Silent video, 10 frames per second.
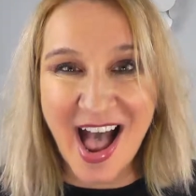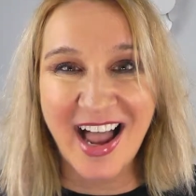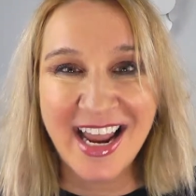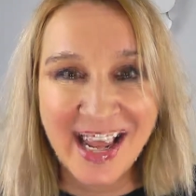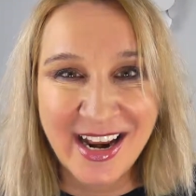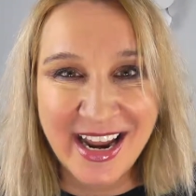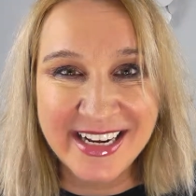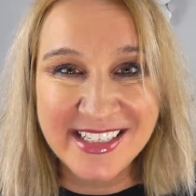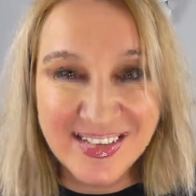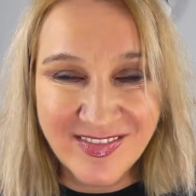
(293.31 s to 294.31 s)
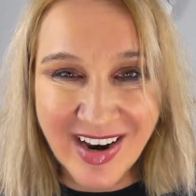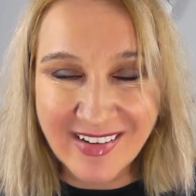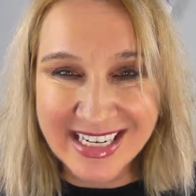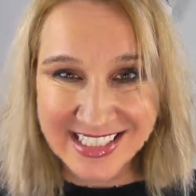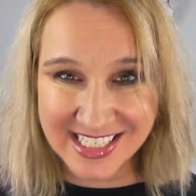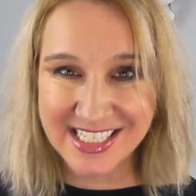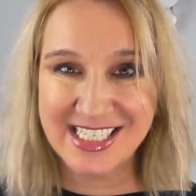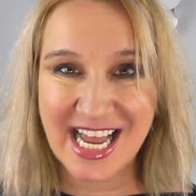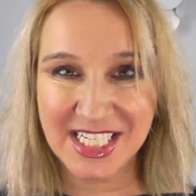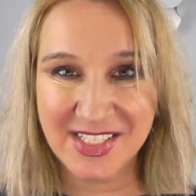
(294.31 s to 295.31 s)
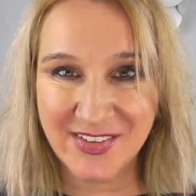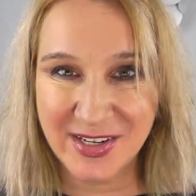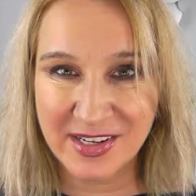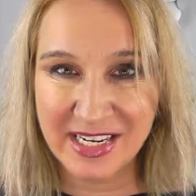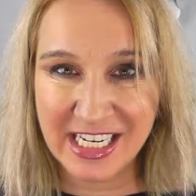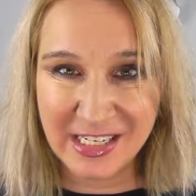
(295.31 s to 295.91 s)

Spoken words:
I had a very successful